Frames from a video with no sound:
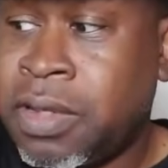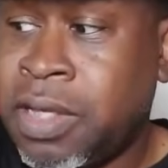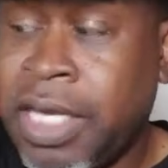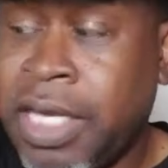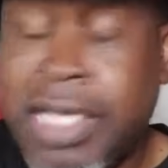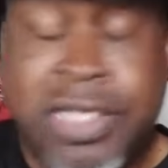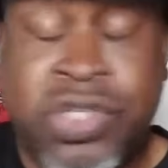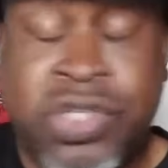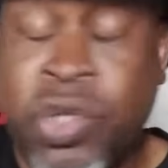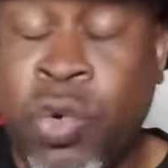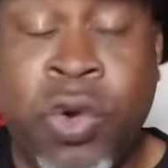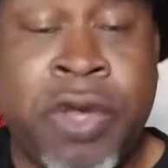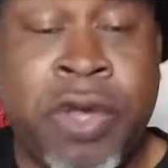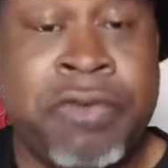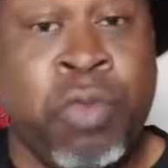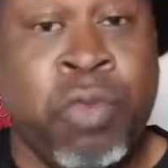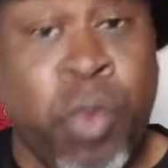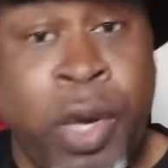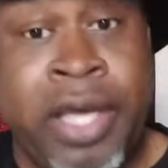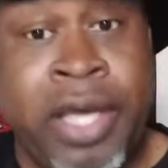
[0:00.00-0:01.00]
is
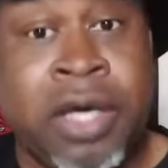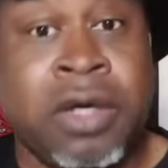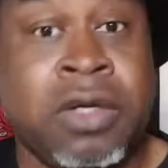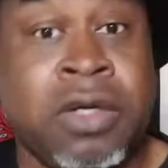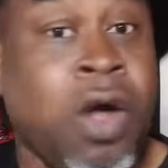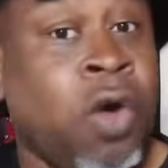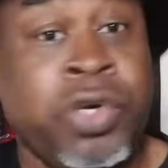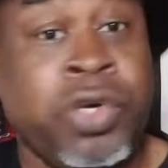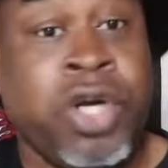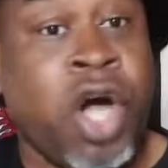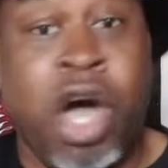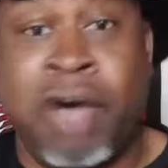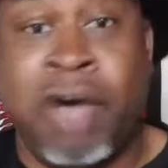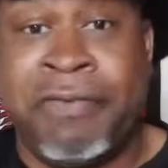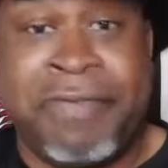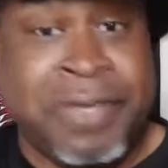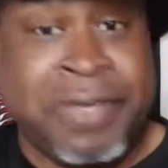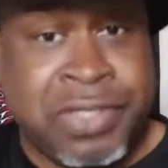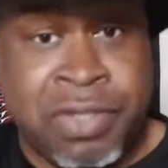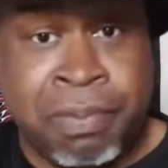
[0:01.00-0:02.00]
doing well on the
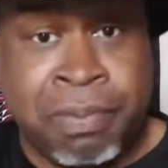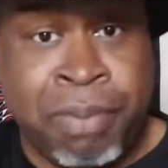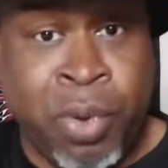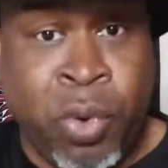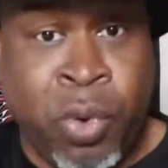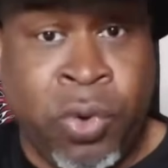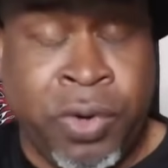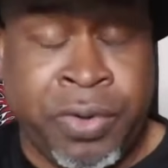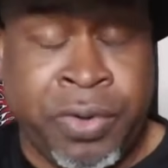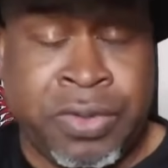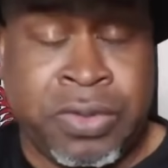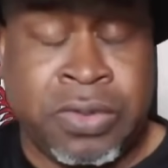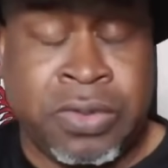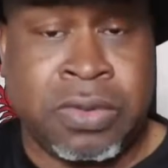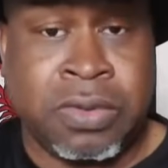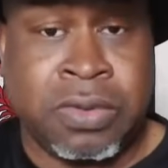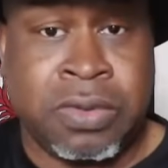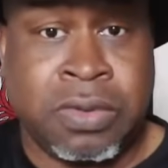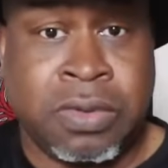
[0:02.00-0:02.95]
offensive boards.